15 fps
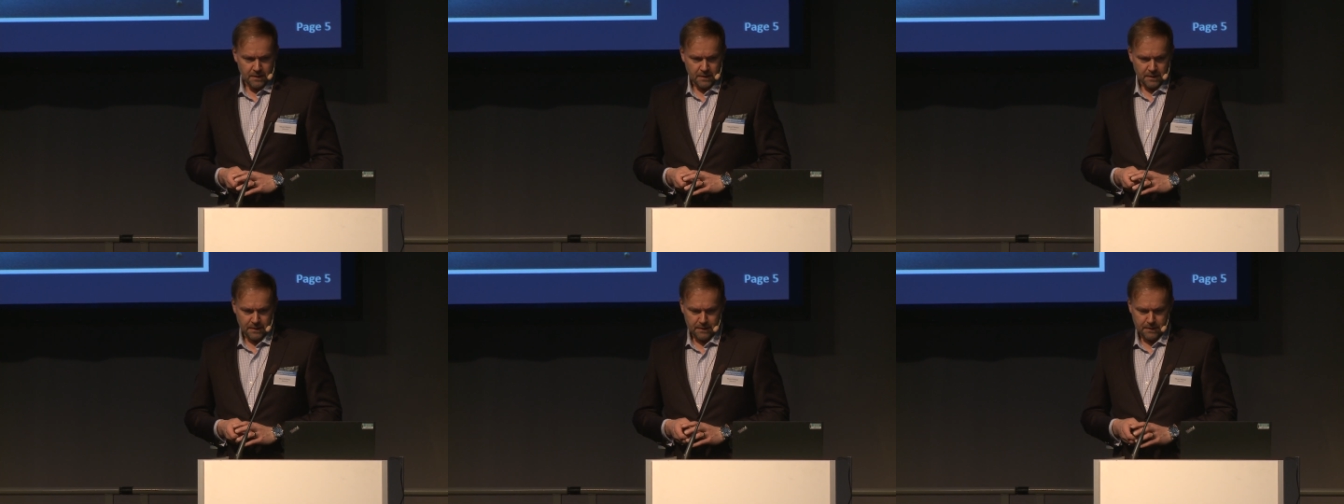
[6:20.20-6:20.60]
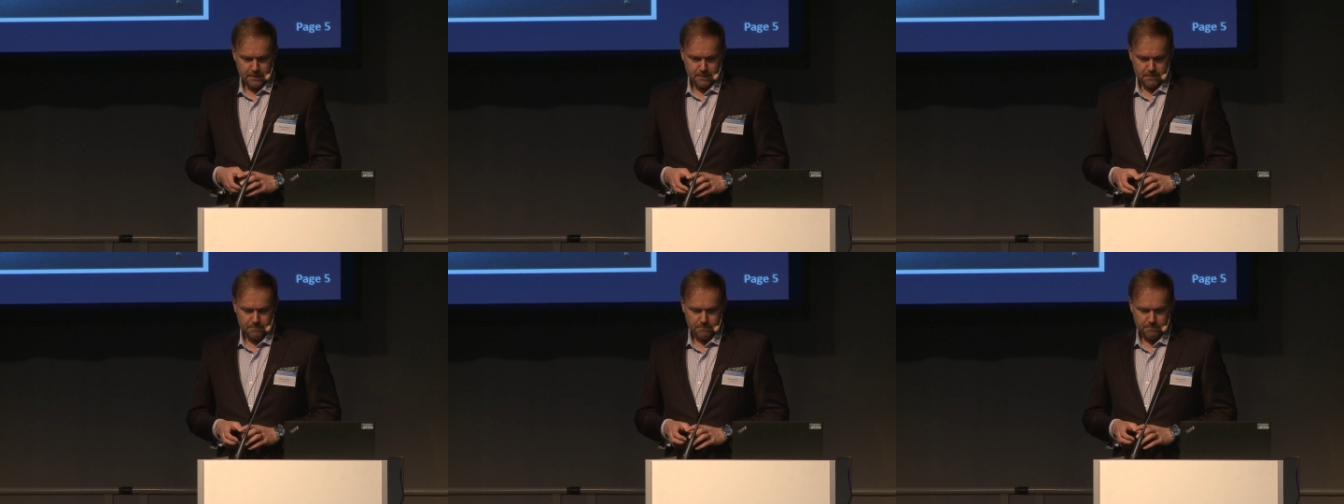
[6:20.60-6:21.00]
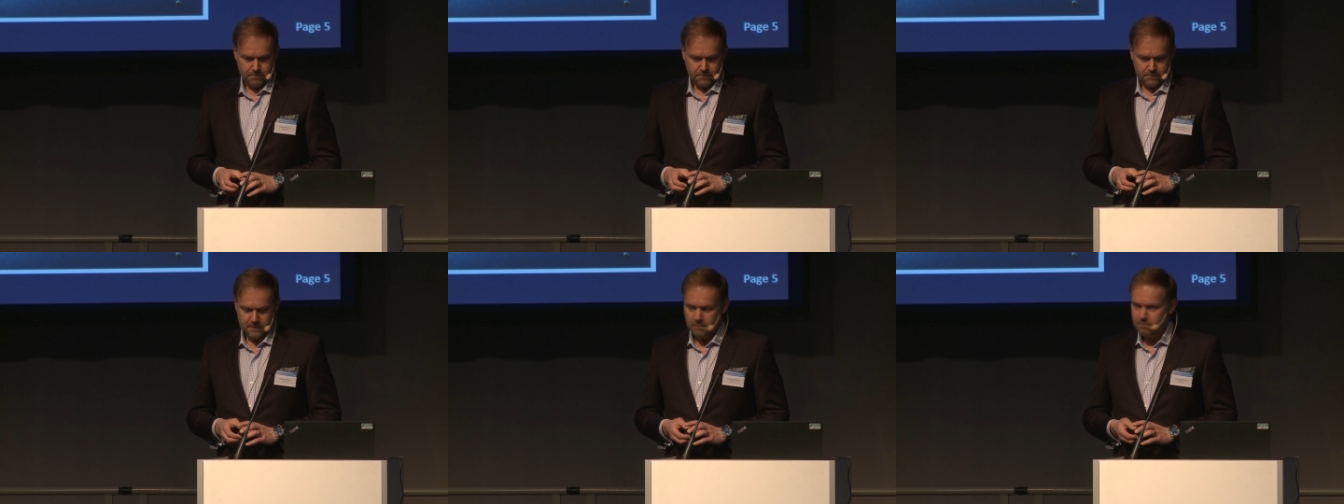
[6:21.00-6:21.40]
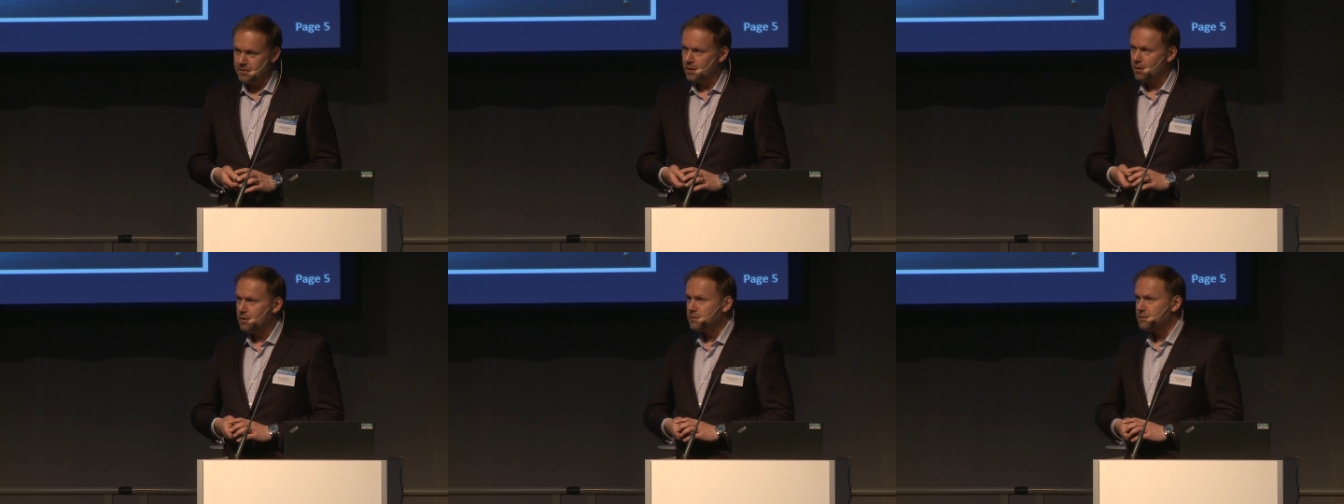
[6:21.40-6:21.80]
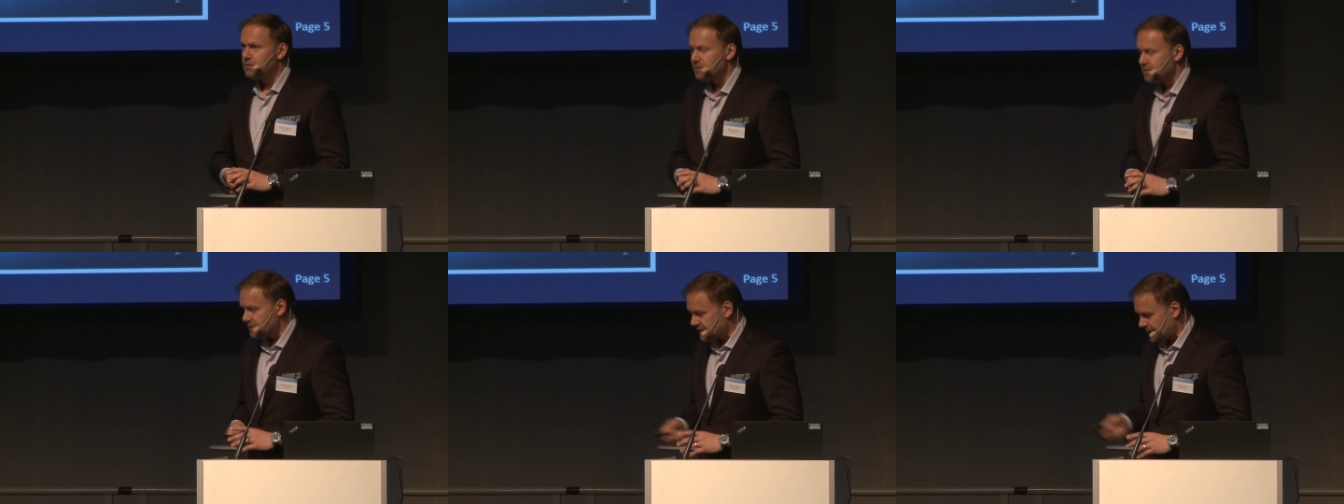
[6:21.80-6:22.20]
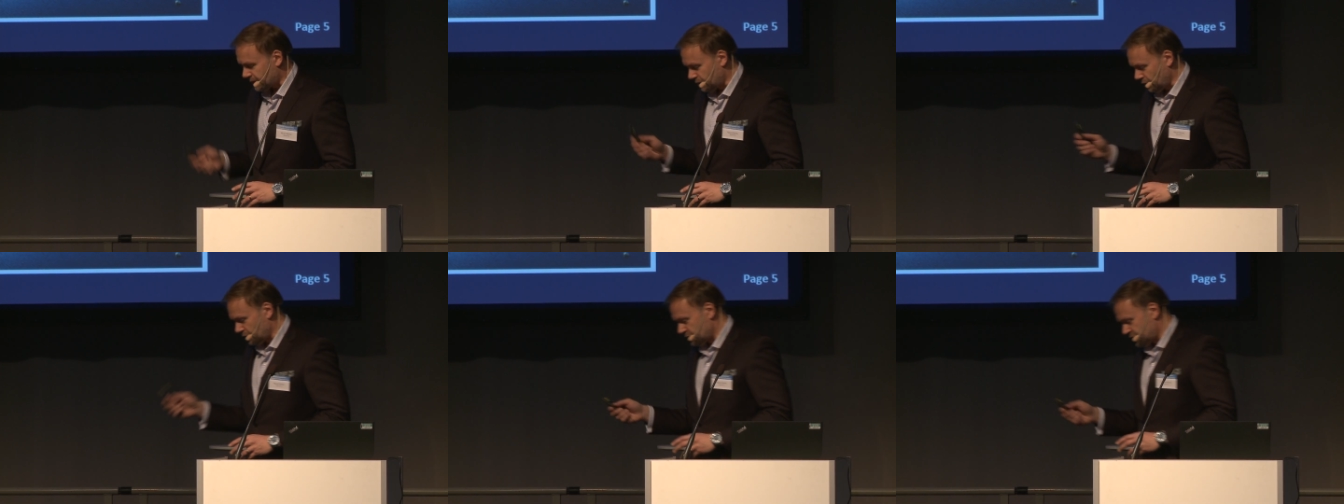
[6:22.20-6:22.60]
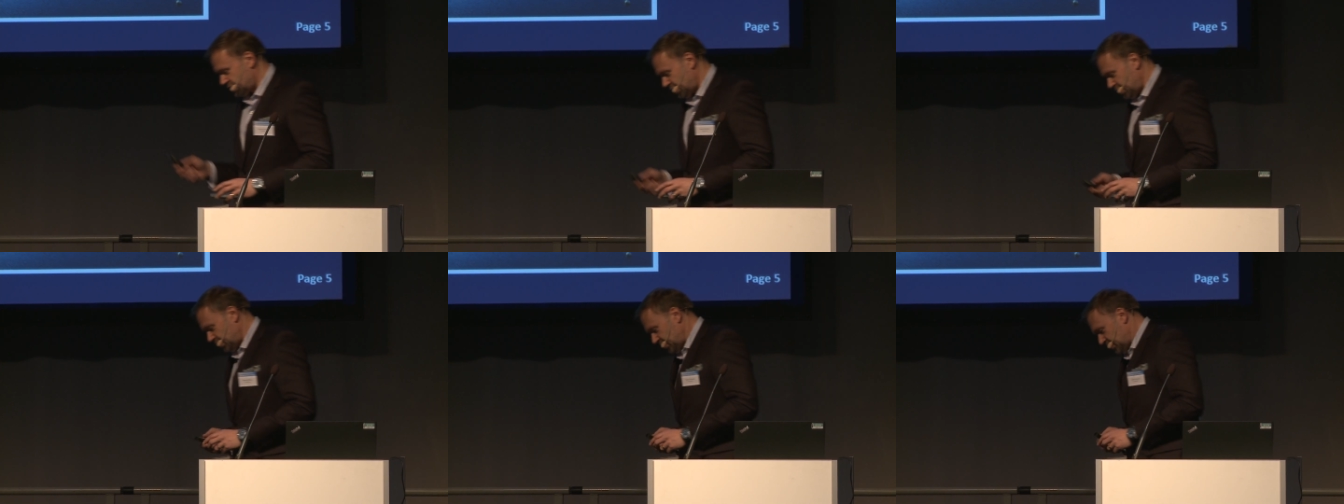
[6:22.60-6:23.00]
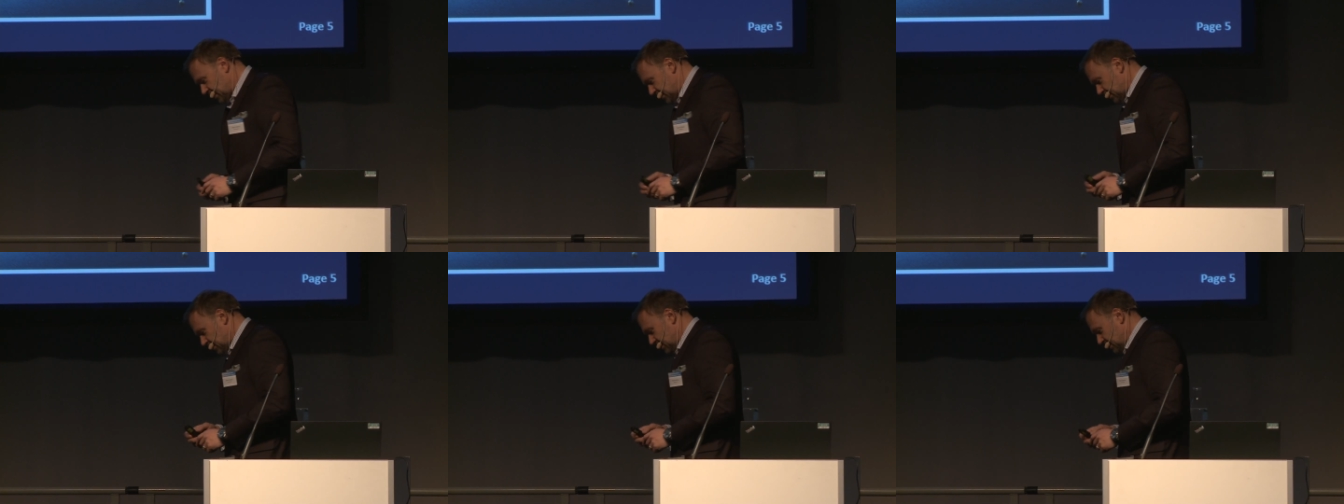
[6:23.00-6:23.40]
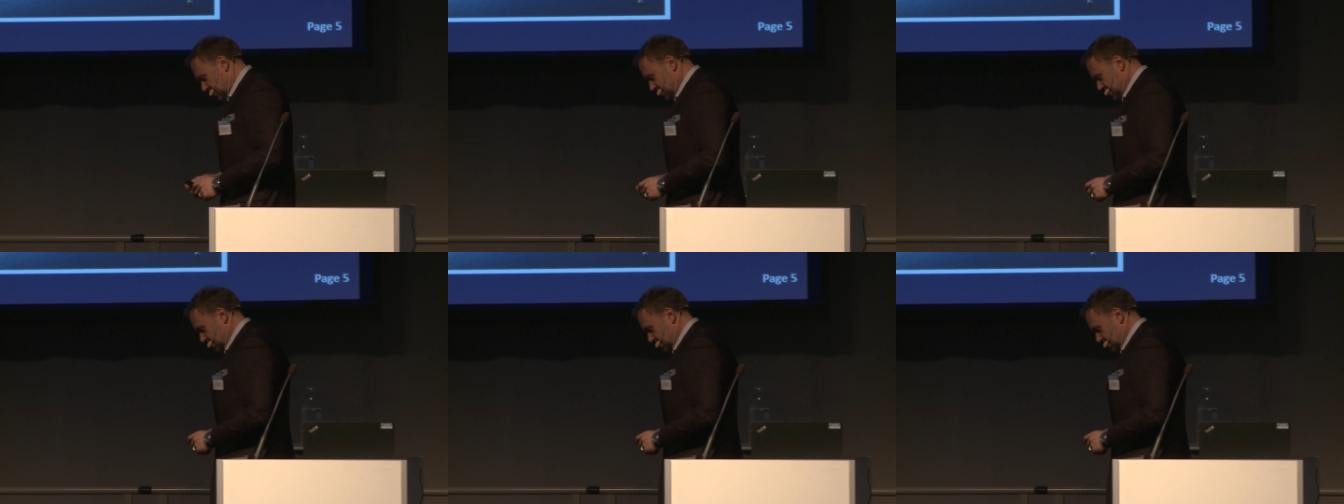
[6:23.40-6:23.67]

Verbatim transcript: Um, beyond technology and uh,